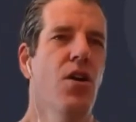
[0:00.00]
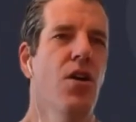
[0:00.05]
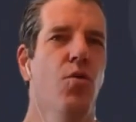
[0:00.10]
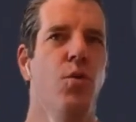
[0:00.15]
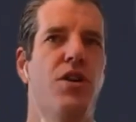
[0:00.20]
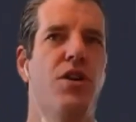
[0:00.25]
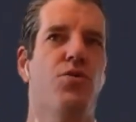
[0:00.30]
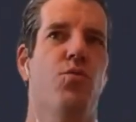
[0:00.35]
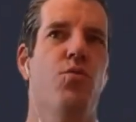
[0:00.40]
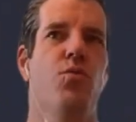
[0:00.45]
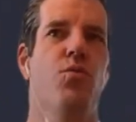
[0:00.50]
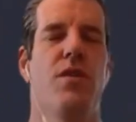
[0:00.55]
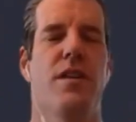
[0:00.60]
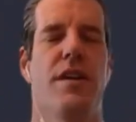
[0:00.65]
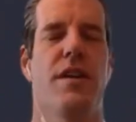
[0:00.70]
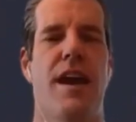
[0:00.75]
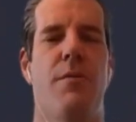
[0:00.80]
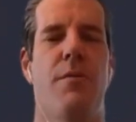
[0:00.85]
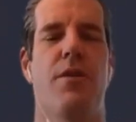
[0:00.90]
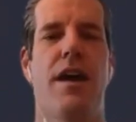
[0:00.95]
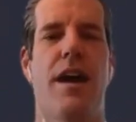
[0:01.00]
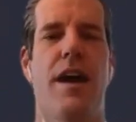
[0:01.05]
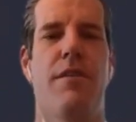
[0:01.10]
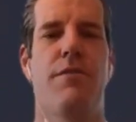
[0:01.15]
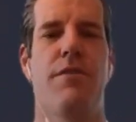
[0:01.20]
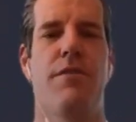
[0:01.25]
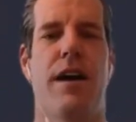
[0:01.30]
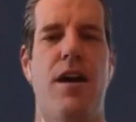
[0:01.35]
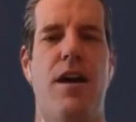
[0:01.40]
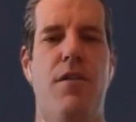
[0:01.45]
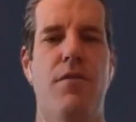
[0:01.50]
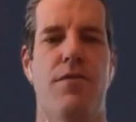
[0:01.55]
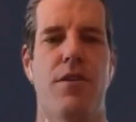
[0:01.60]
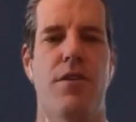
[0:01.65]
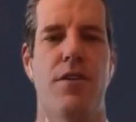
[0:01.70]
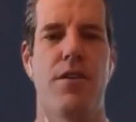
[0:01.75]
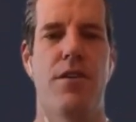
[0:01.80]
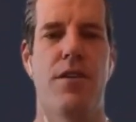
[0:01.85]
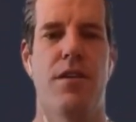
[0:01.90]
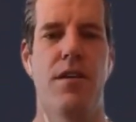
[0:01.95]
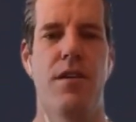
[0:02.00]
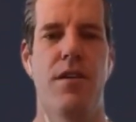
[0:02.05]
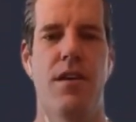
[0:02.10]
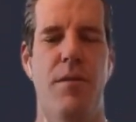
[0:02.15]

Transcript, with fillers: we, Cameron and I filed for